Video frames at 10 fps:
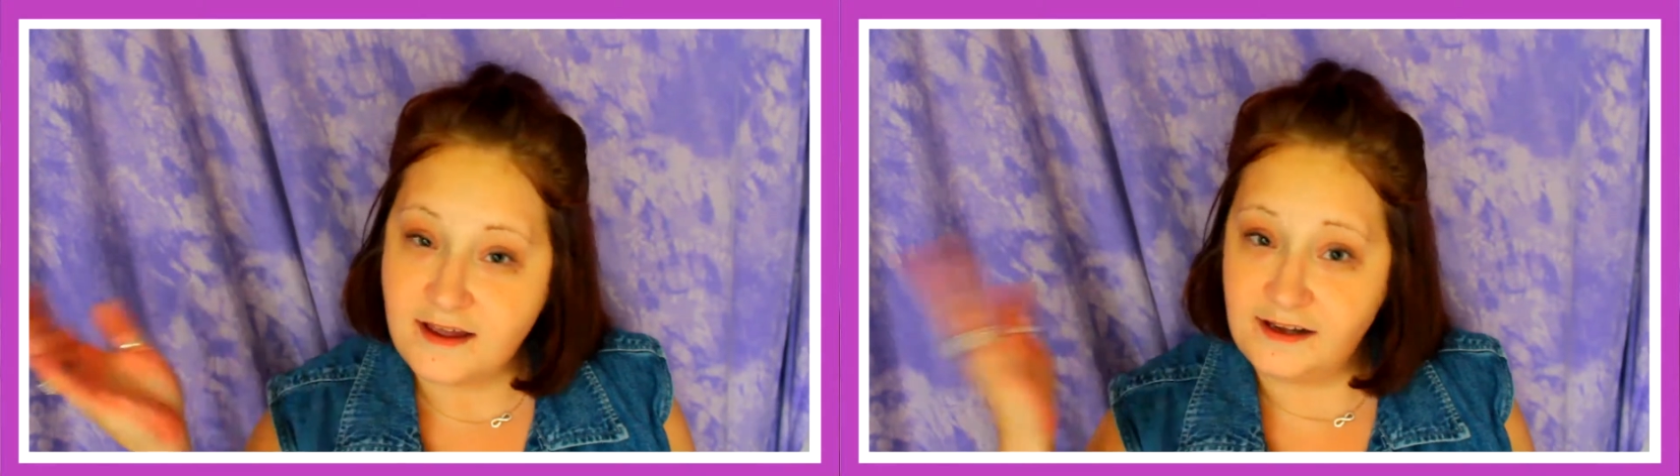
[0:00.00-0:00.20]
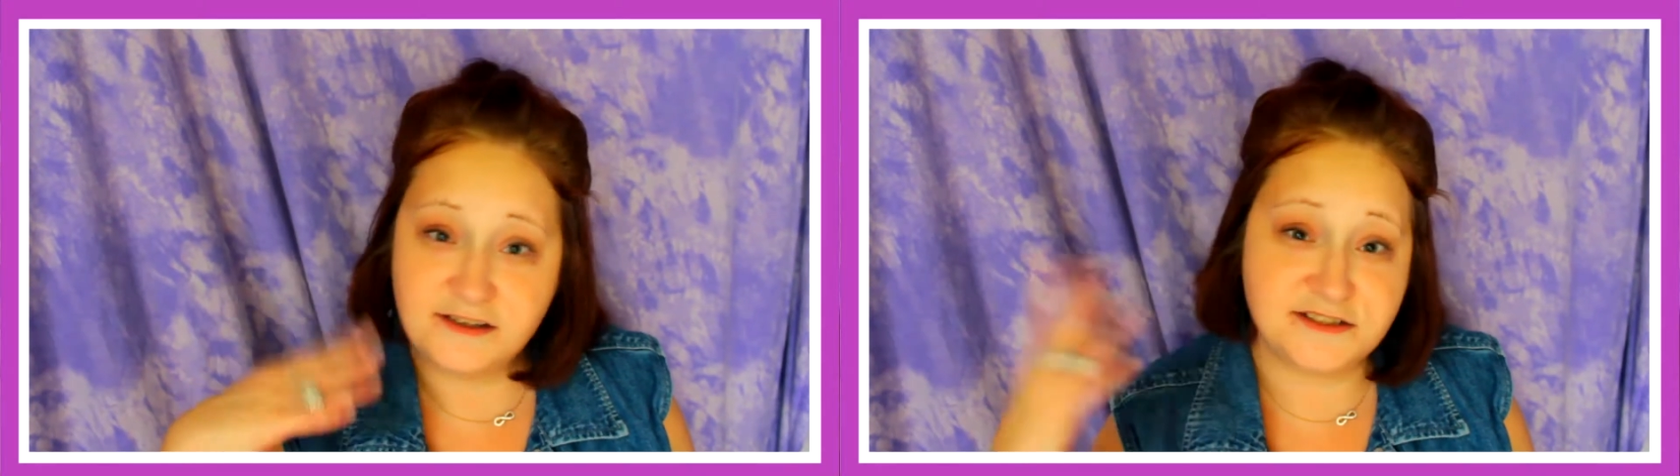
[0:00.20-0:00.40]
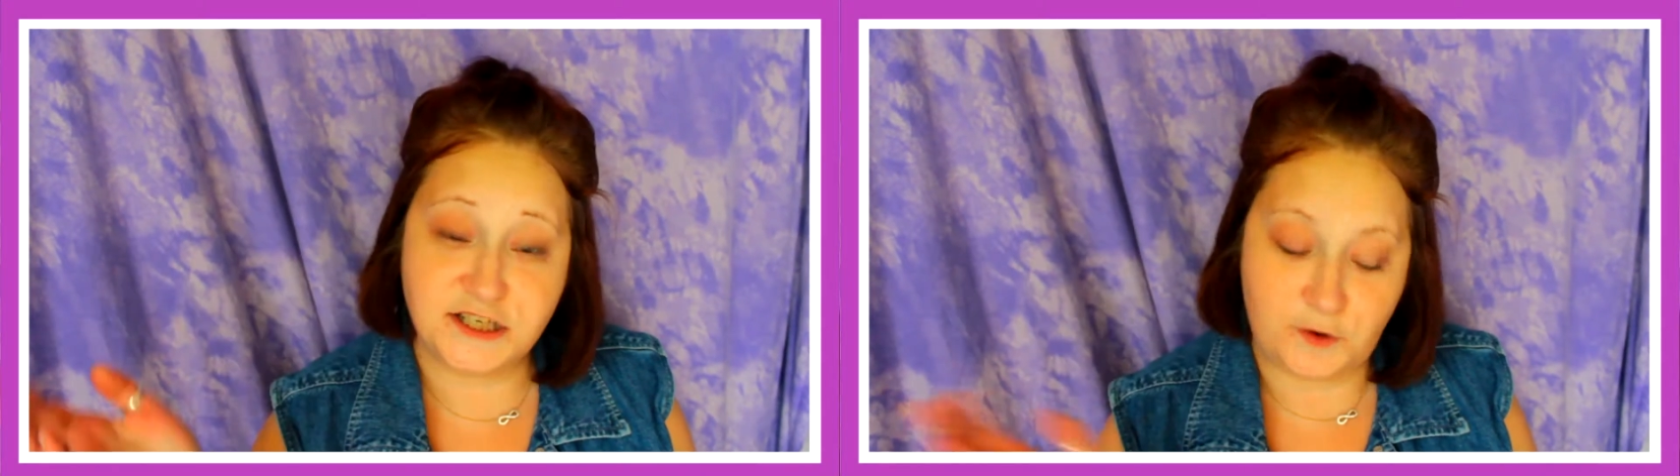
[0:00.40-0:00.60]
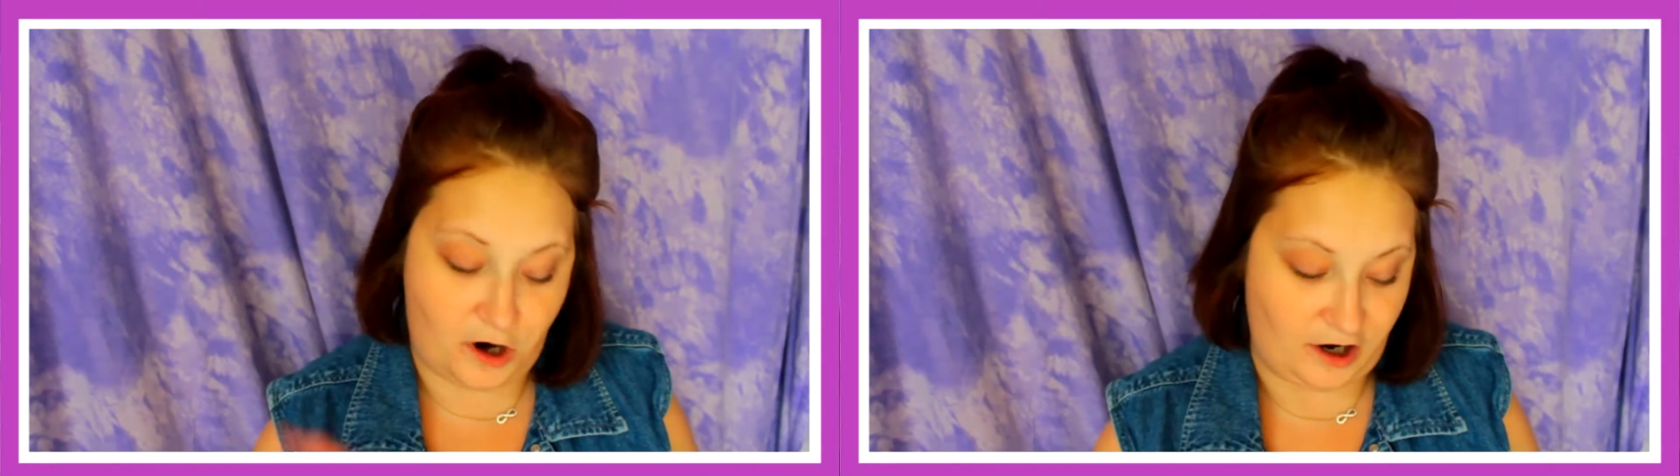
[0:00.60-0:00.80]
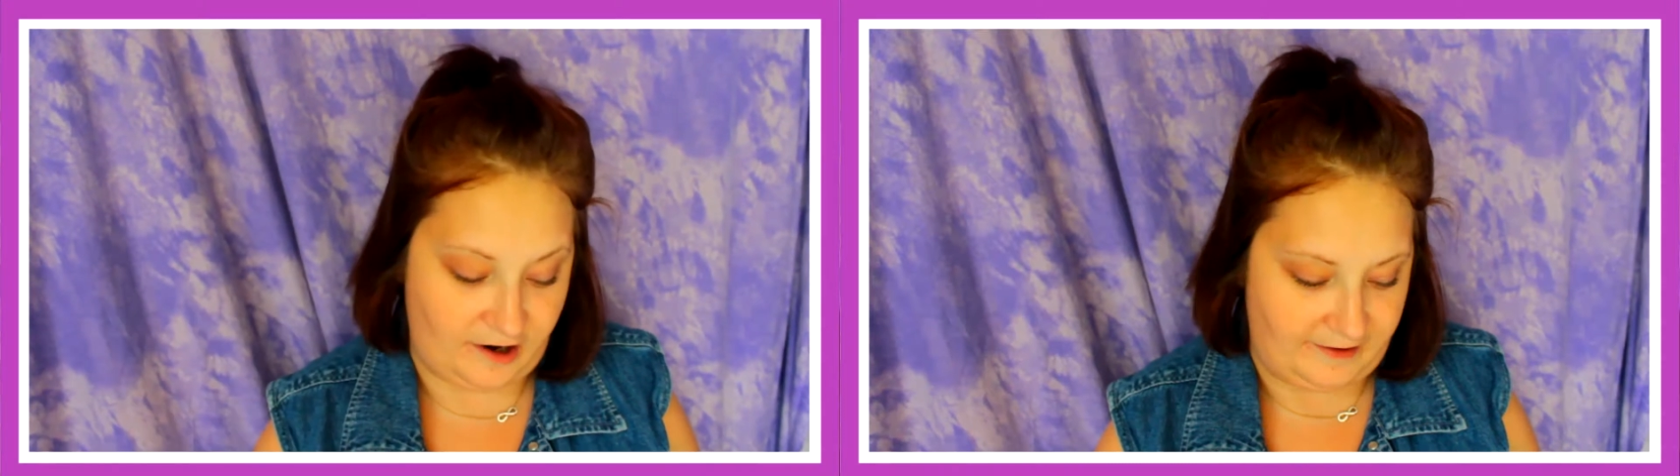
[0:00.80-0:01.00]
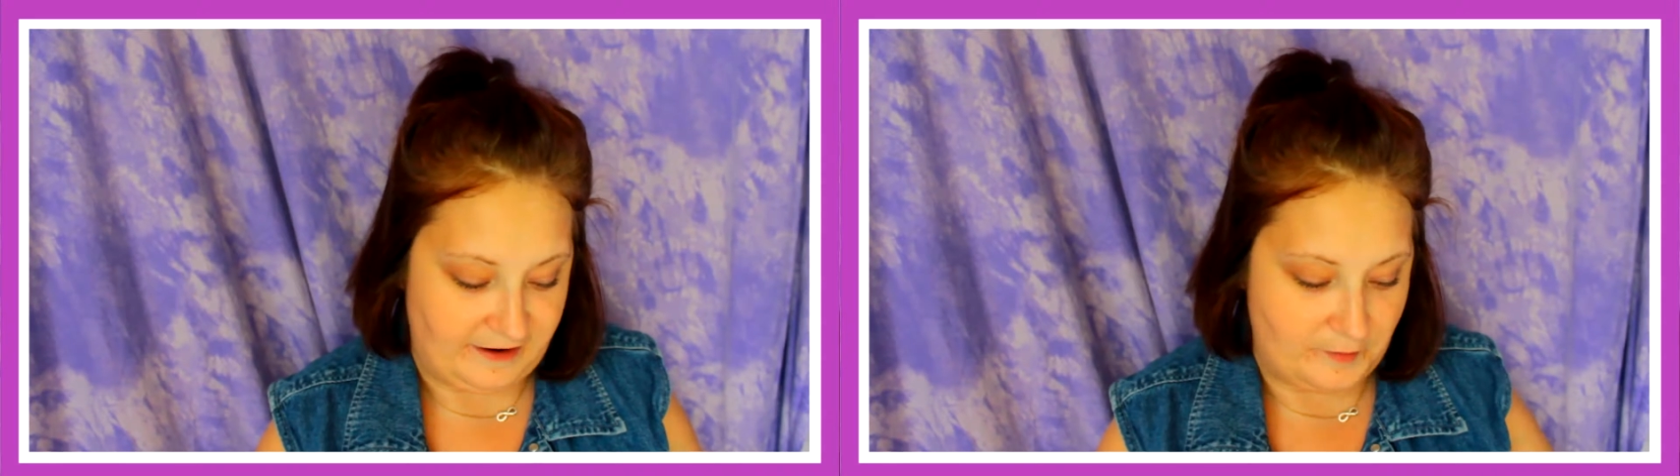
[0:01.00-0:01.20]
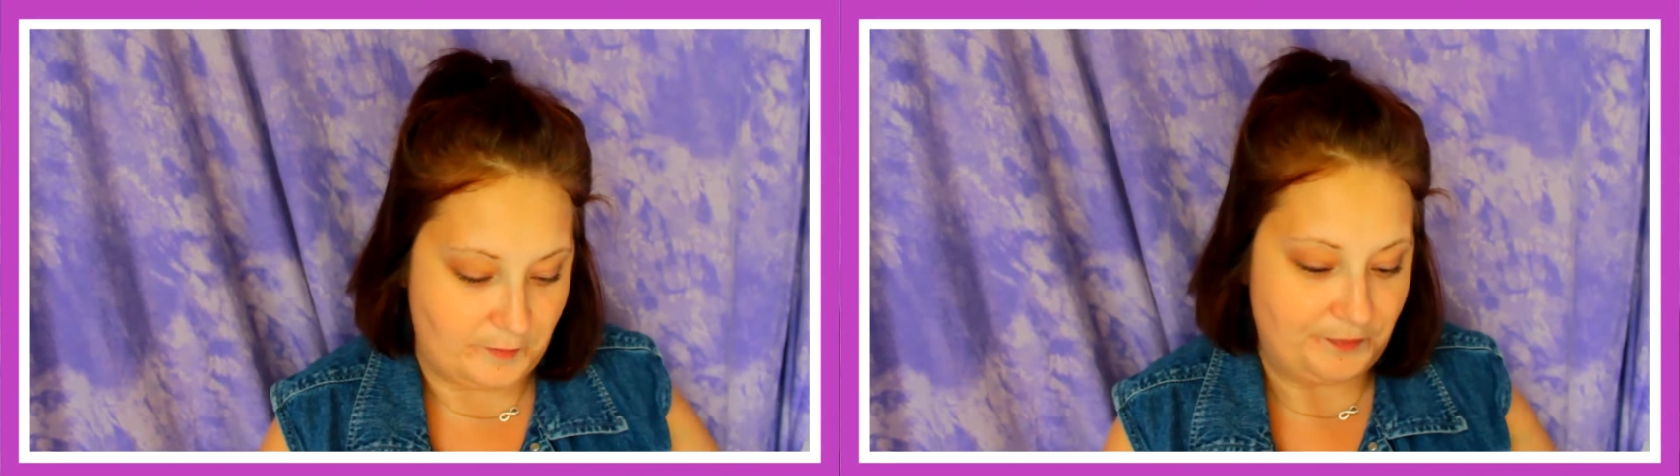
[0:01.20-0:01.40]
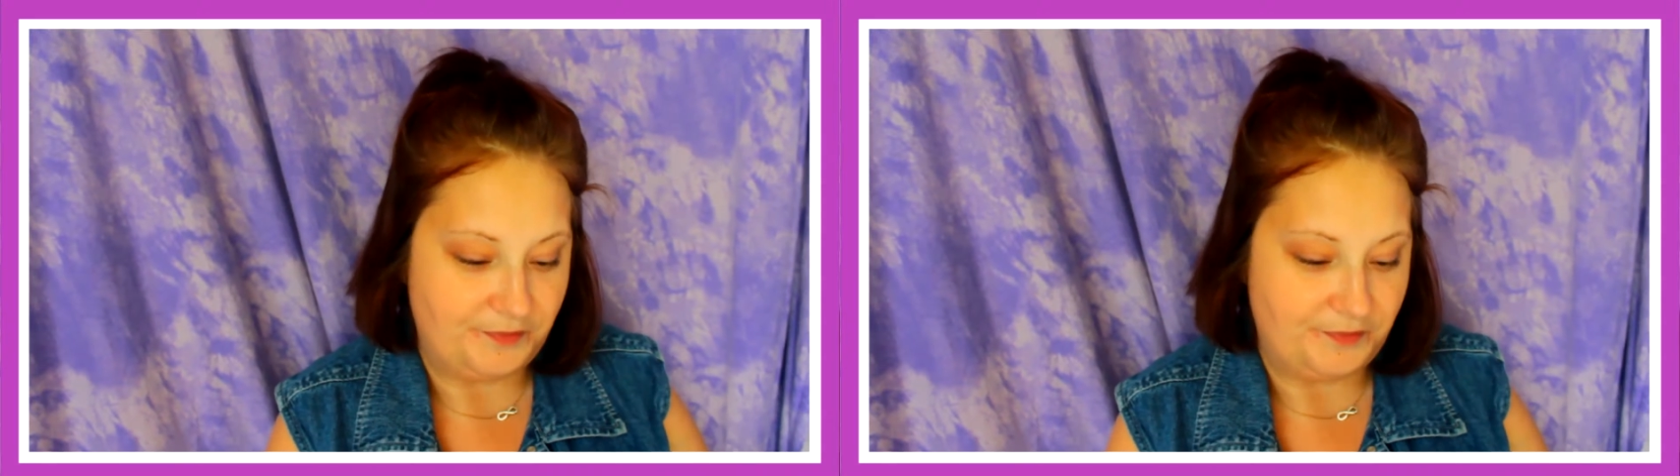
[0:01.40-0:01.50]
It is too hot right now,